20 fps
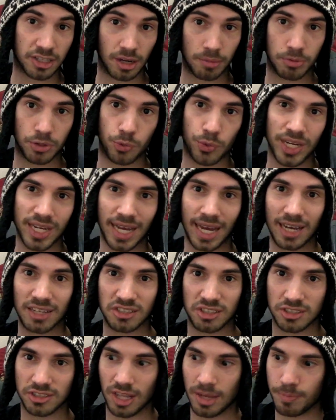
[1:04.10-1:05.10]
WE has,
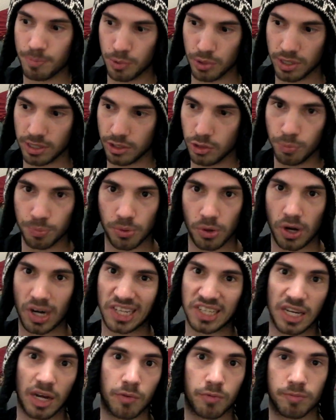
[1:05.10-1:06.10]
because they put a new
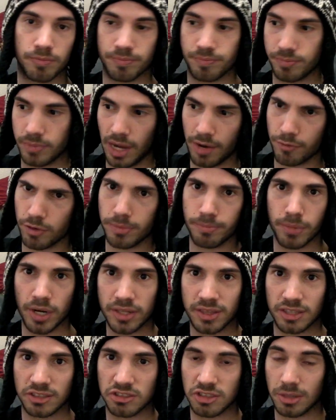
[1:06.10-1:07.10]
product out every
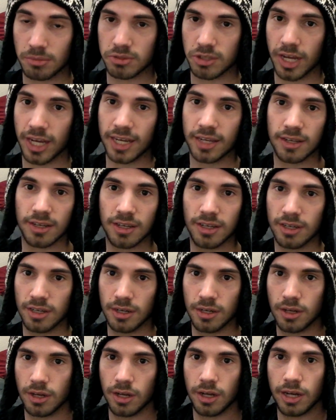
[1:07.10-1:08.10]
month, it seems like.
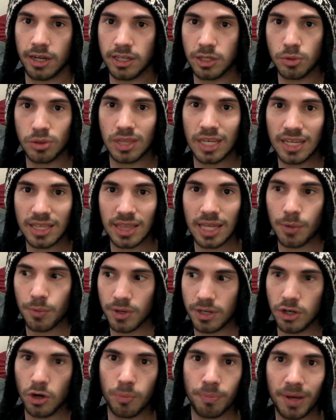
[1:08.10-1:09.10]
You'd think they
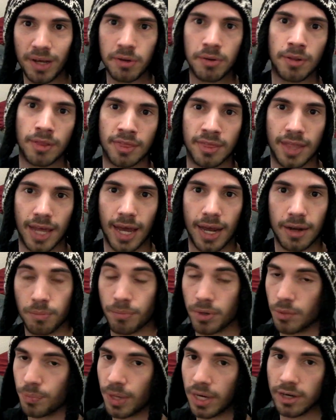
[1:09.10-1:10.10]
would know better than that,
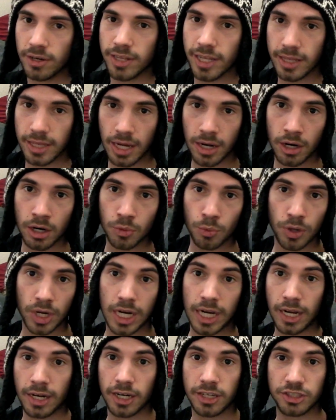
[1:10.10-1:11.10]
but apparently they are
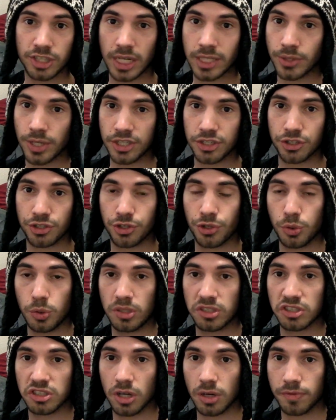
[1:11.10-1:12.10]
working on a Generation 2
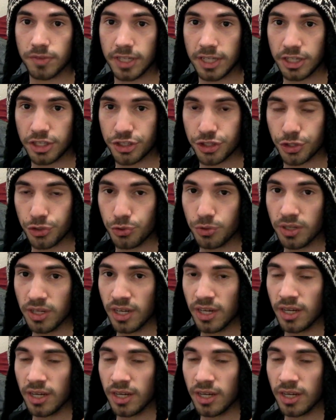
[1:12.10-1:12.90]
to solve the issue.